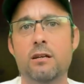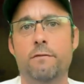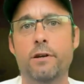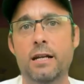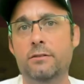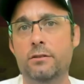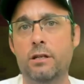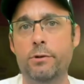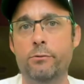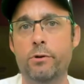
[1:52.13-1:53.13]
Freelancers are
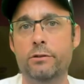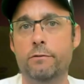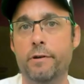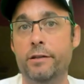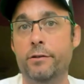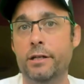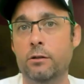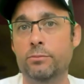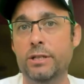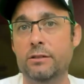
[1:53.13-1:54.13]
required to file their
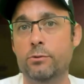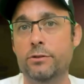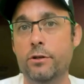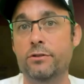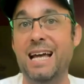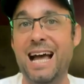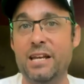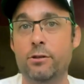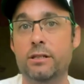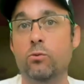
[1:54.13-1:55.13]
income tax returns
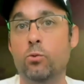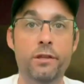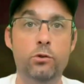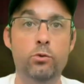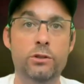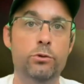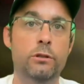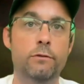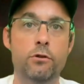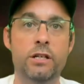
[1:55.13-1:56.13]
annually, with the
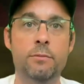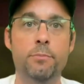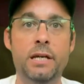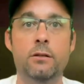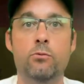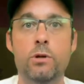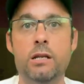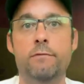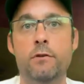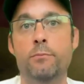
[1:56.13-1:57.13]
2024 campaign
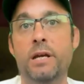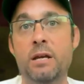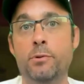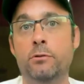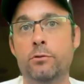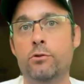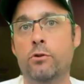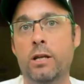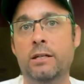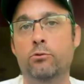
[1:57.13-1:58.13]
running from April to
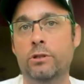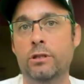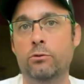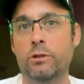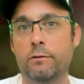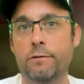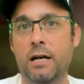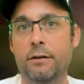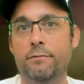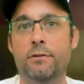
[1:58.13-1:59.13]
July
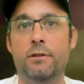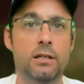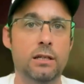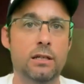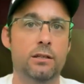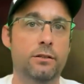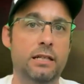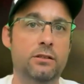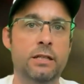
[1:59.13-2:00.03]
2025. The tax